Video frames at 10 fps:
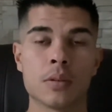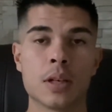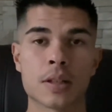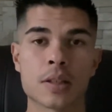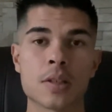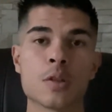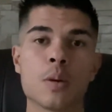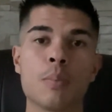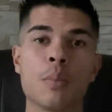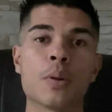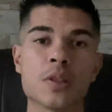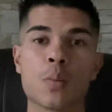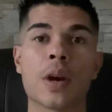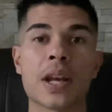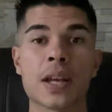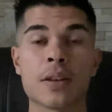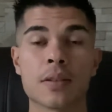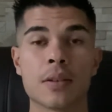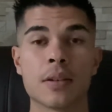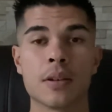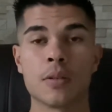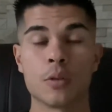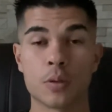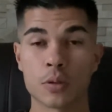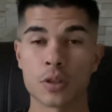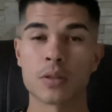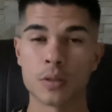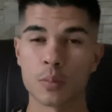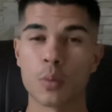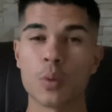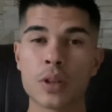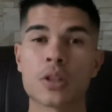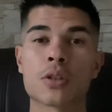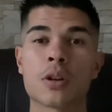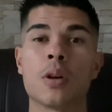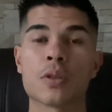This is your body's way, your wounded child,